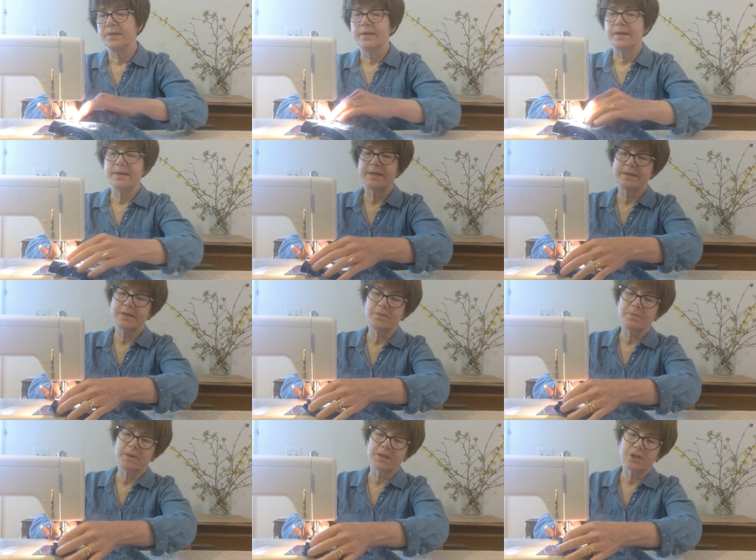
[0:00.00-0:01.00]
And it's going
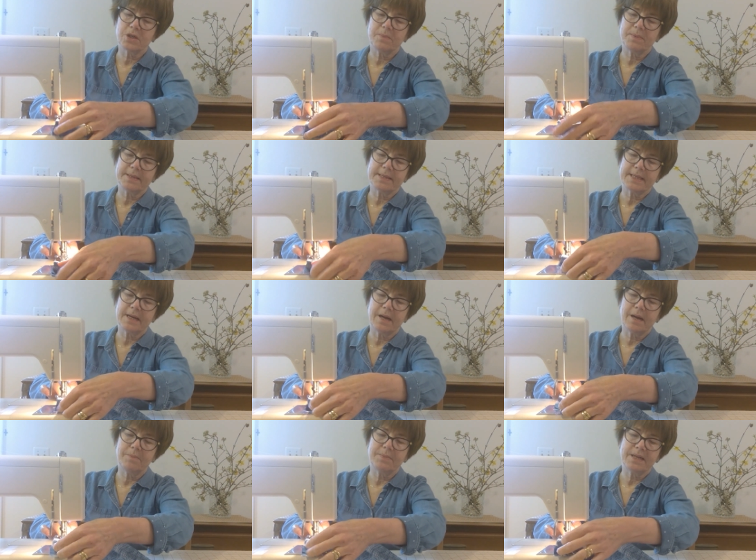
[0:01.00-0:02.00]
to bunch up at the
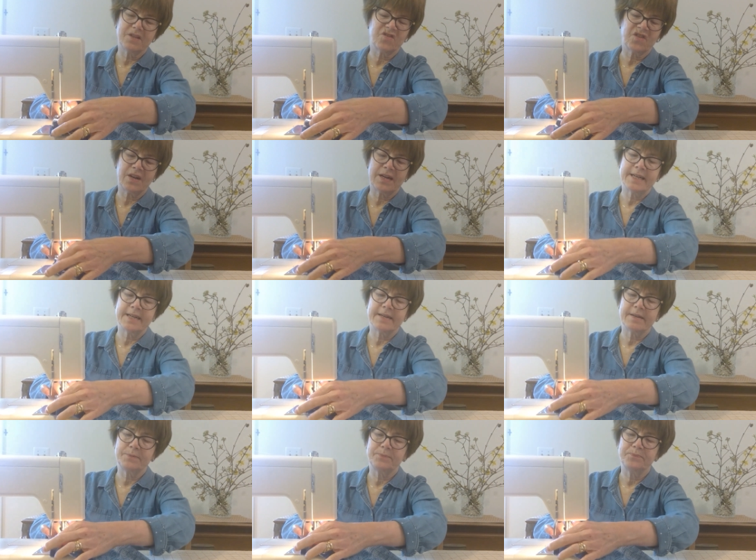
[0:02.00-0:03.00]
top, that's fine.